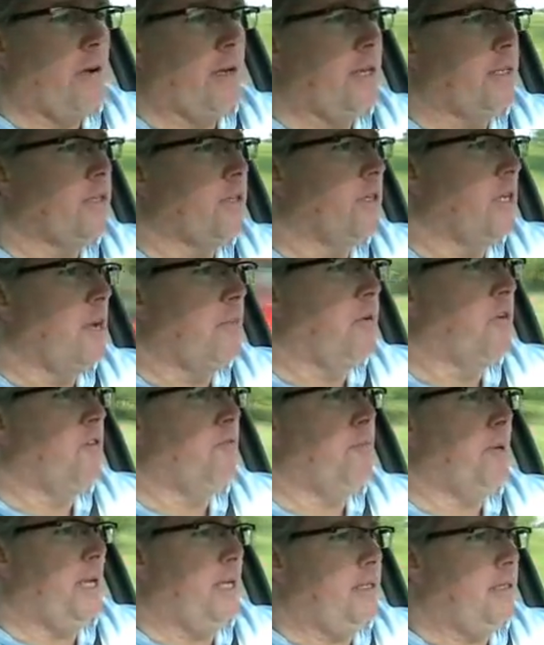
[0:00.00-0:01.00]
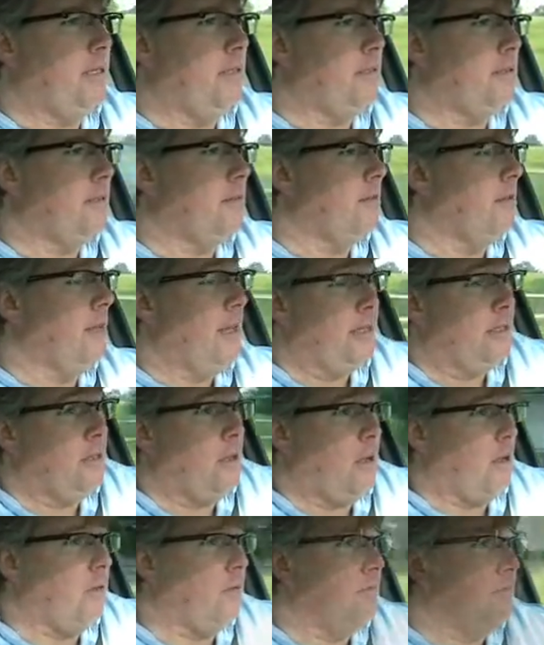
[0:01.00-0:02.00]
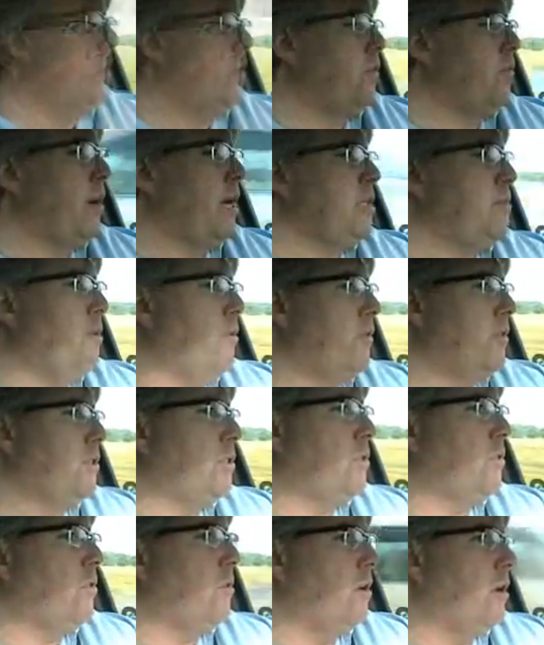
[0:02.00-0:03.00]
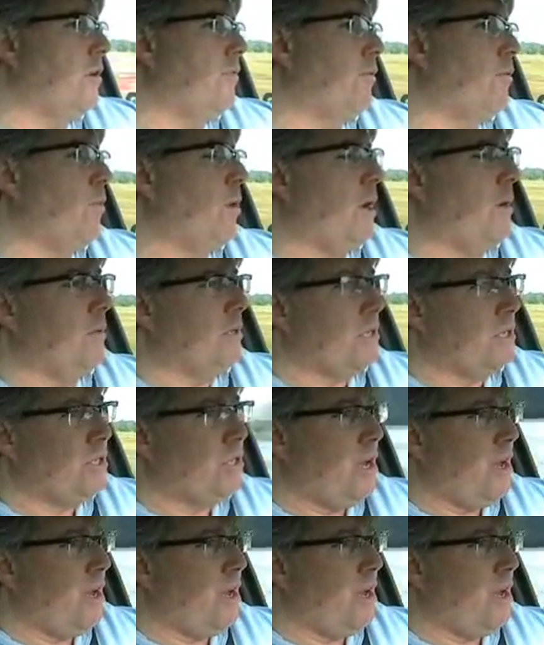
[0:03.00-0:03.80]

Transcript: or lesser number of pieces. That's all. It reminds me of a story from when I was a